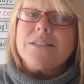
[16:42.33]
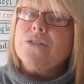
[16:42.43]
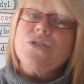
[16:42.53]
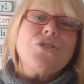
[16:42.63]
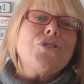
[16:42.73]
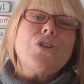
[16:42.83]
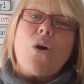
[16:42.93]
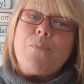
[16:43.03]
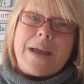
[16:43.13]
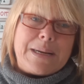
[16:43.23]
There's
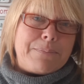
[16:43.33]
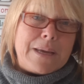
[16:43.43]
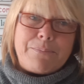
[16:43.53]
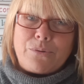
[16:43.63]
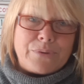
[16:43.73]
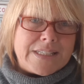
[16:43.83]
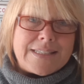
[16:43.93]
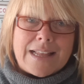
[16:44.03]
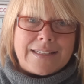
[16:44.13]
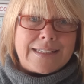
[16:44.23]
so many people
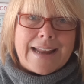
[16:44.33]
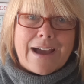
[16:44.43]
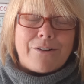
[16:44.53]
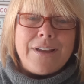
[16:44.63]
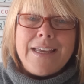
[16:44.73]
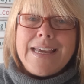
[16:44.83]
reselling now.